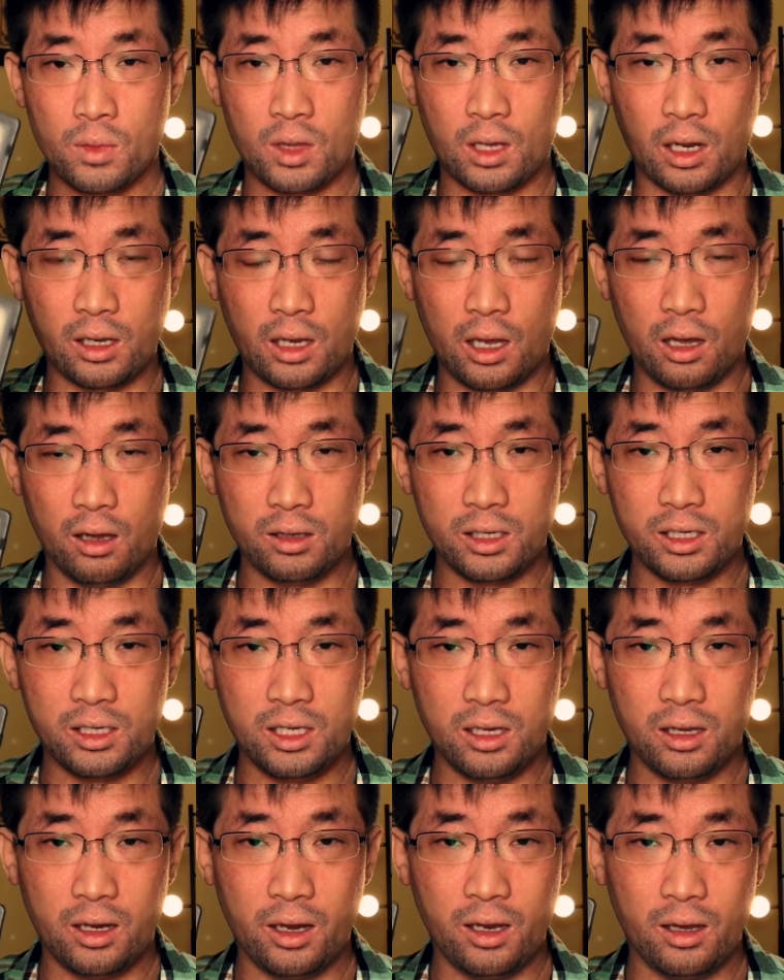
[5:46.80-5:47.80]
like an
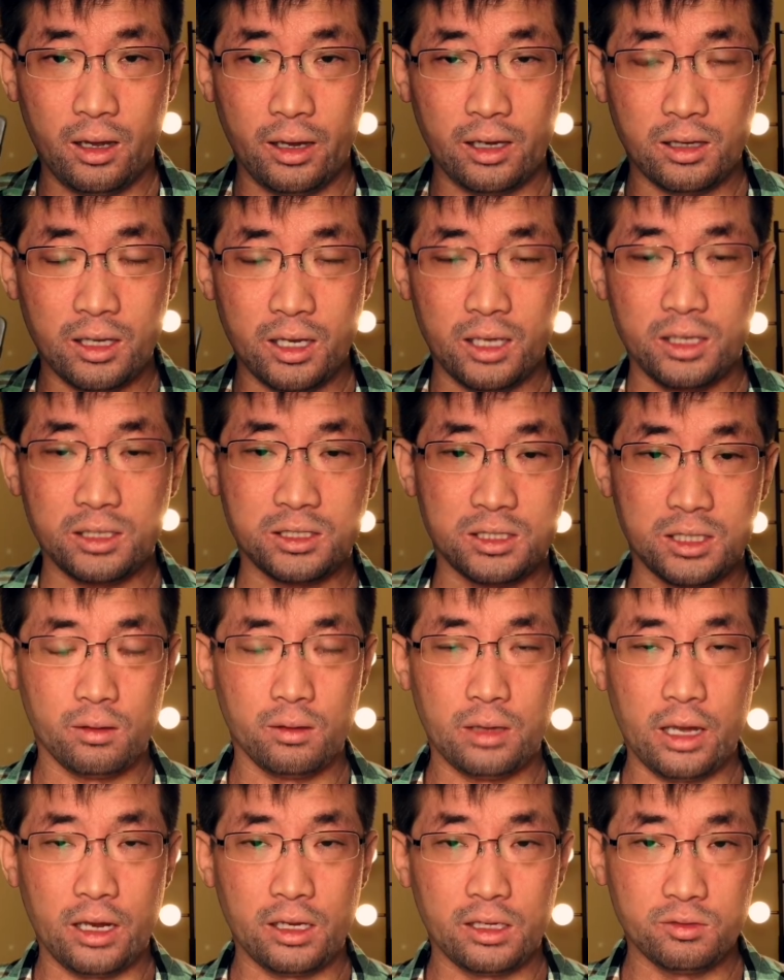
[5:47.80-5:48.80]
LED light like this,
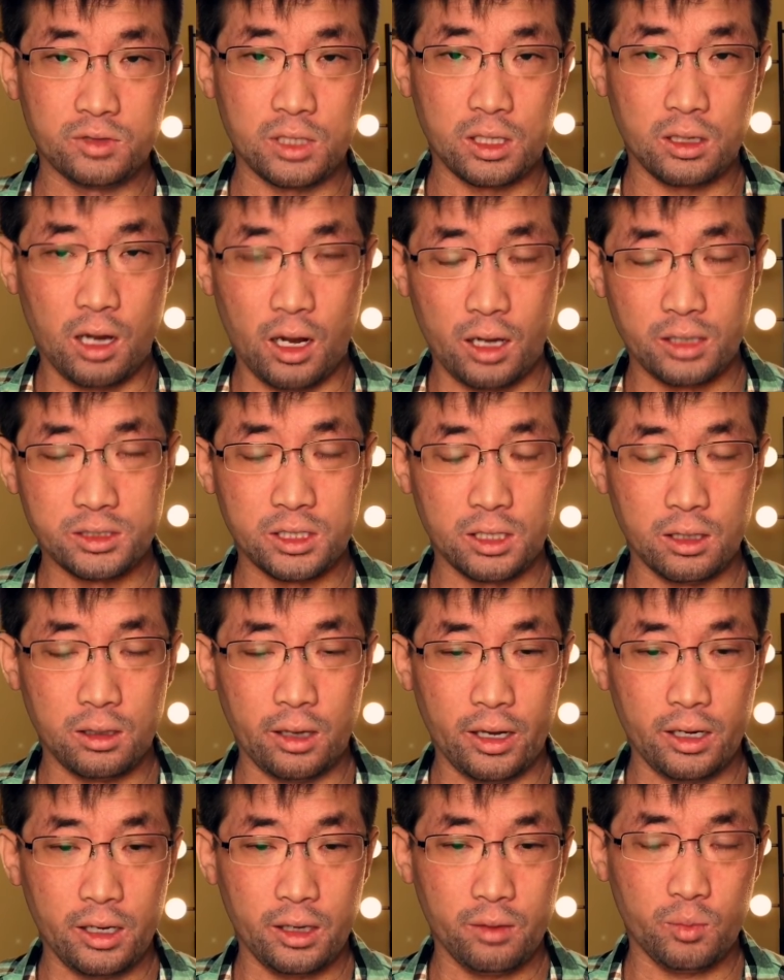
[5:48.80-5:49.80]
that gives it constant
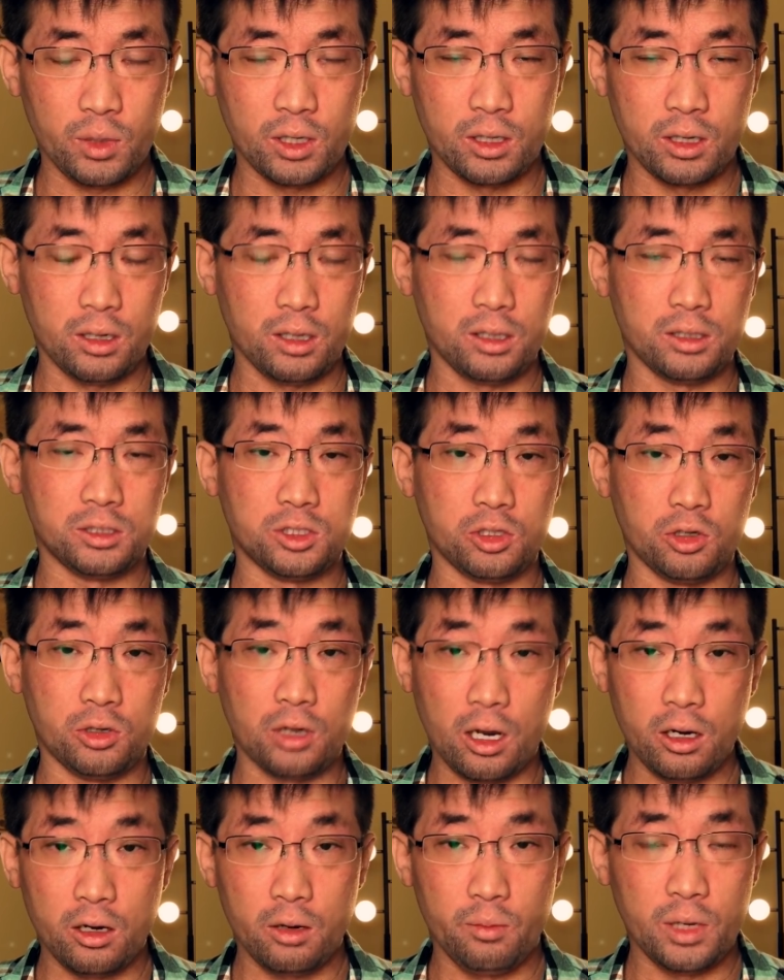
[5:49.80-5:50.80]
lighting because you're
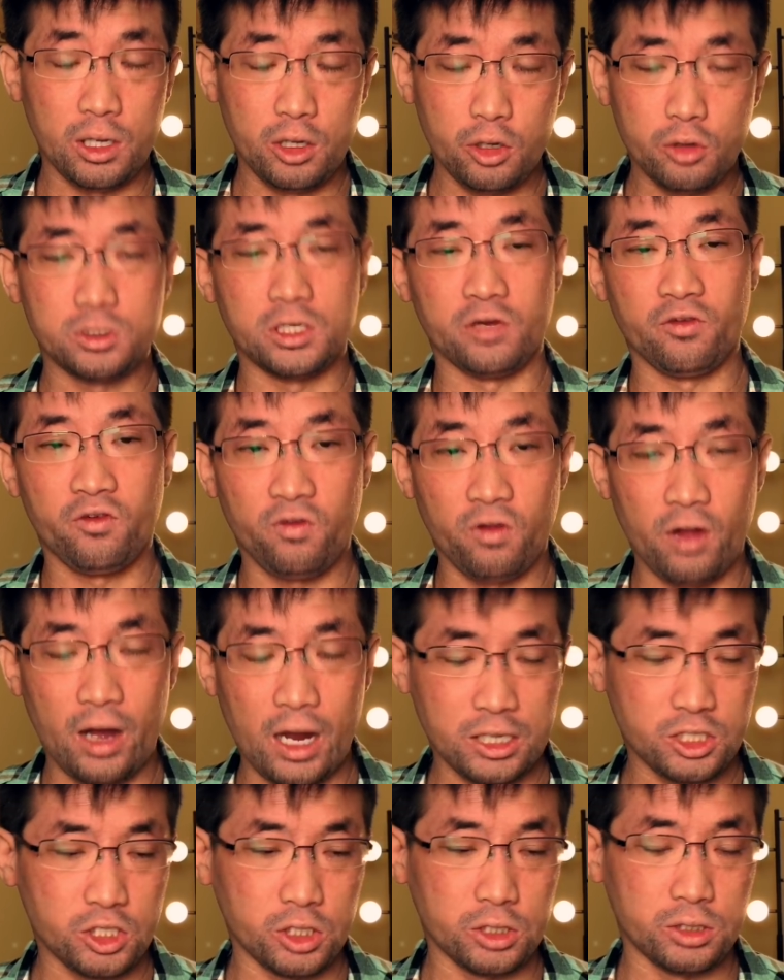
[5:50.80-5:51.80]
not gonna be using
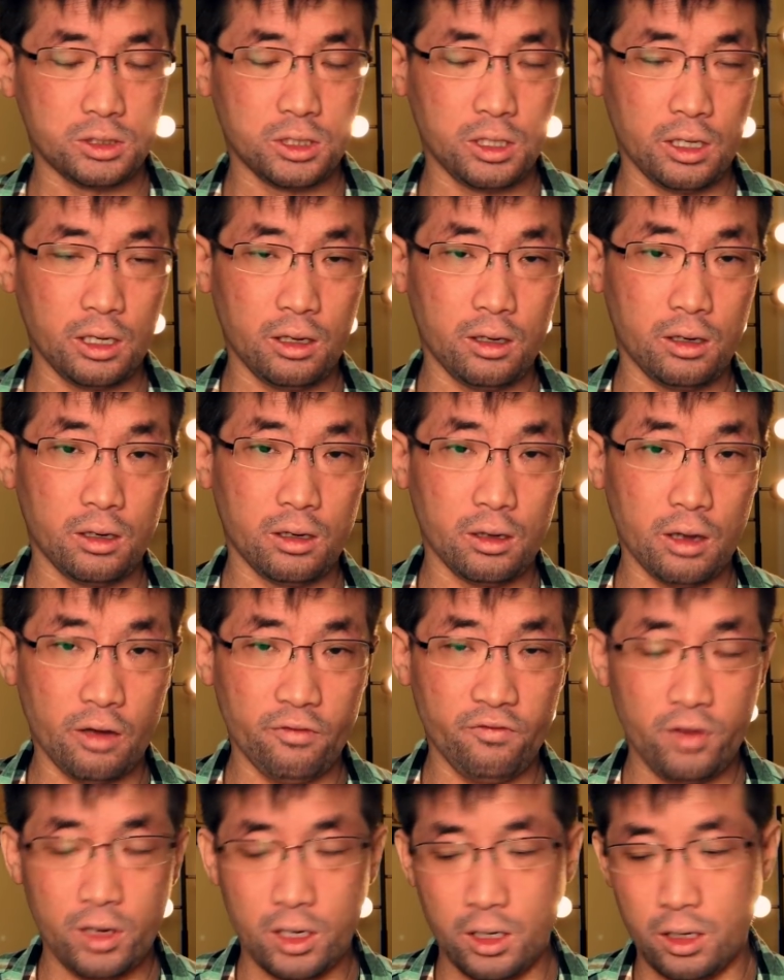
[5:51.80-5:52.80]
flashes in a
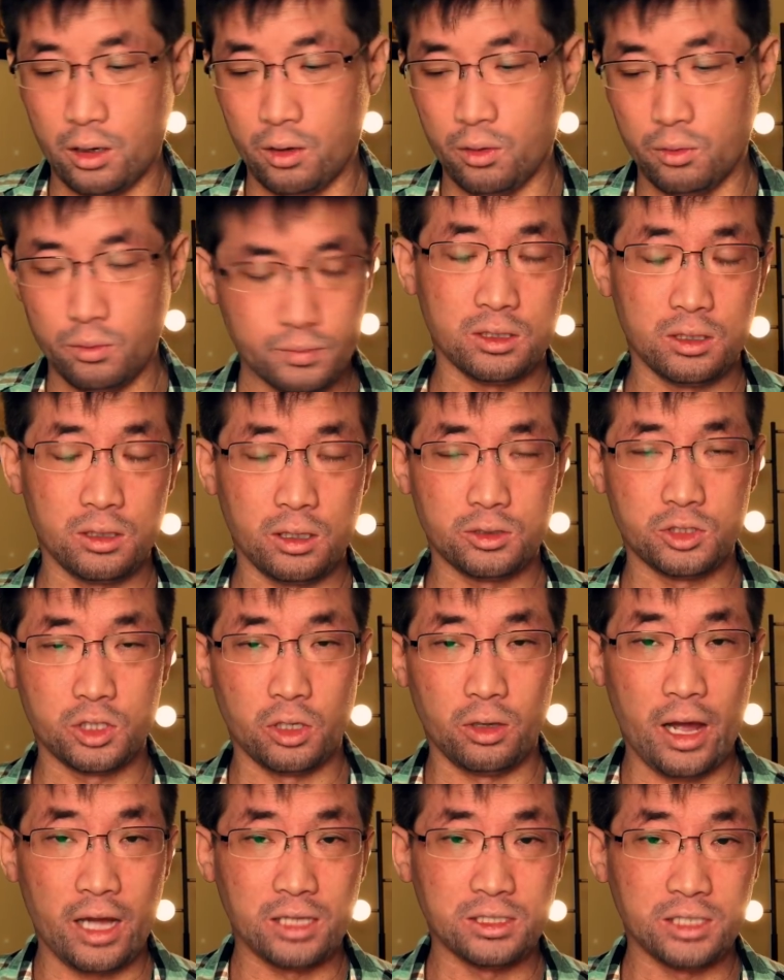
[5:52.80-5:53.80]
video. So
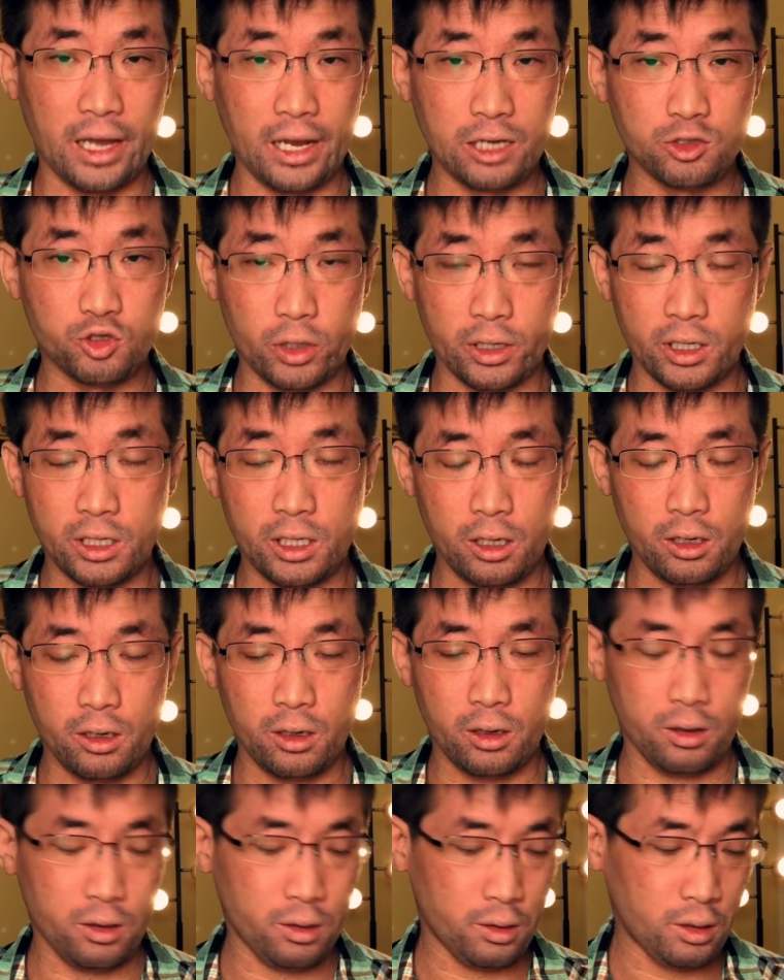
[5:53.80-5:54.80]
that's extra
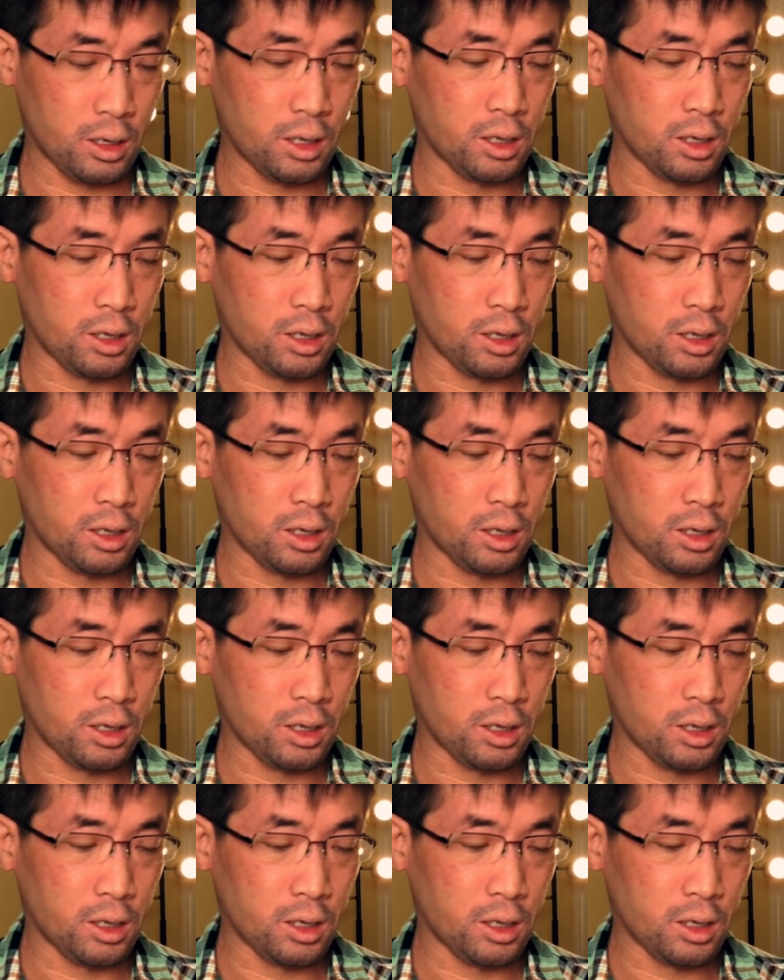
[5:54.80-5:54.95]
gear.